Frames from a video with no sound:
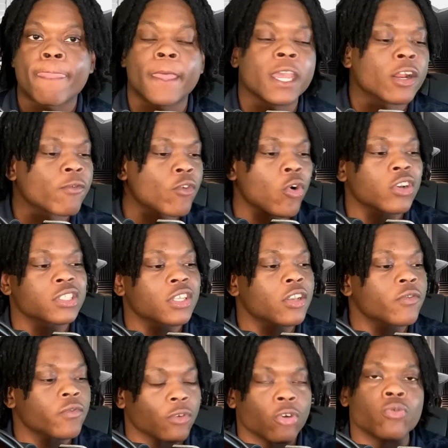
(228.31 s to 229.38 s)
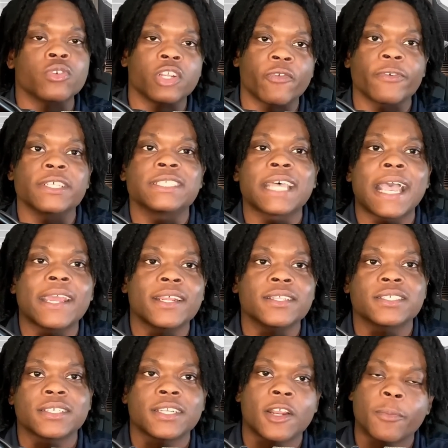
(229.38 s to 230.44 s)
And of course, they've thrown different tight
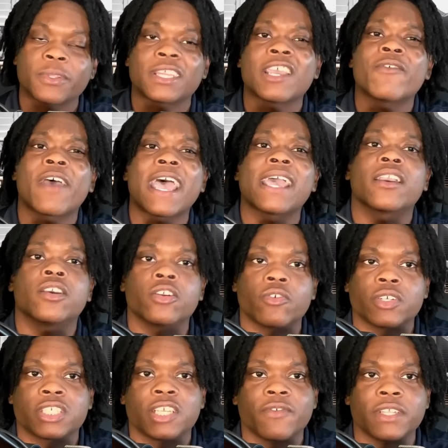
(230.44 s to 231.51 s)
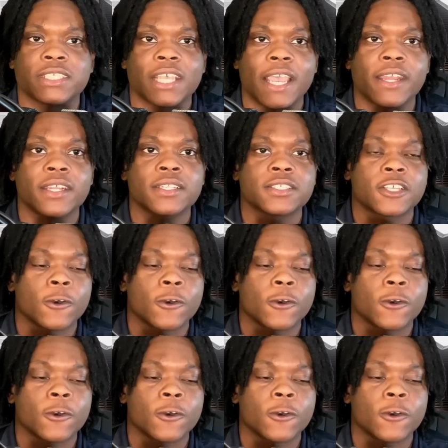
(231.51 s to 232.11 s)
ends in there, but they've had good receiving tight ends.